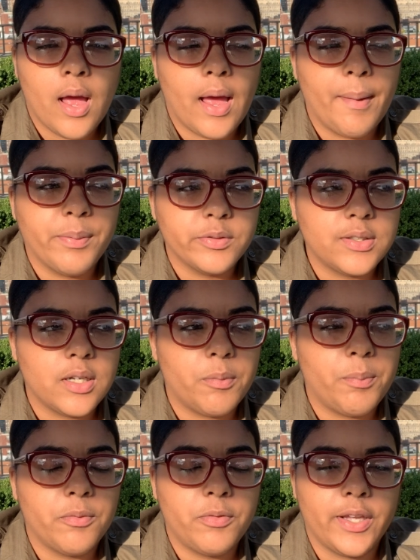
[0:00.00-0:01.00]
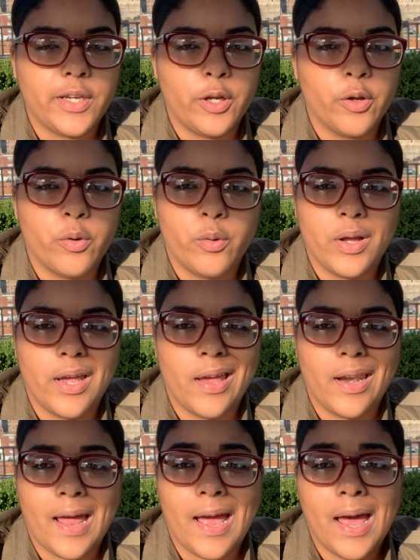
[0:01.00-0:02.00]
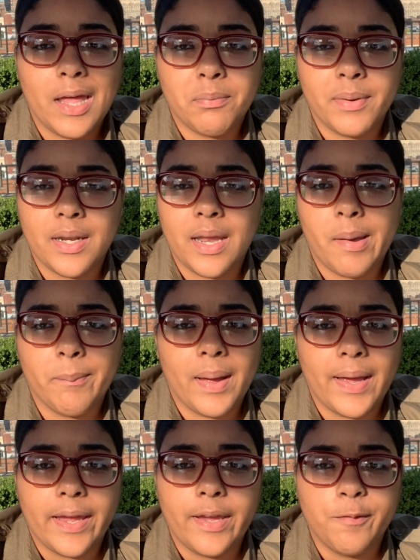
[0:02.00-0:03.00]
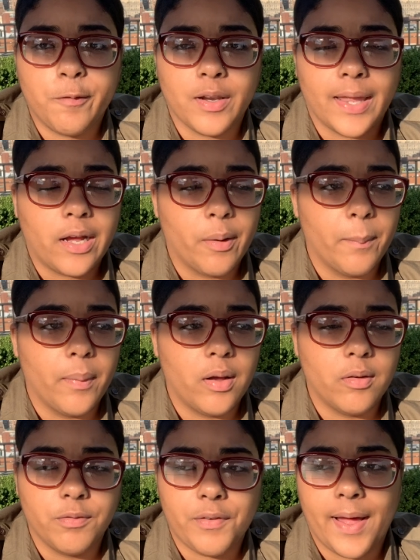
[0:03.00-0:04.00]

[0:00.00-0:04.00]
I posted up a video and I had been MIA for like a month.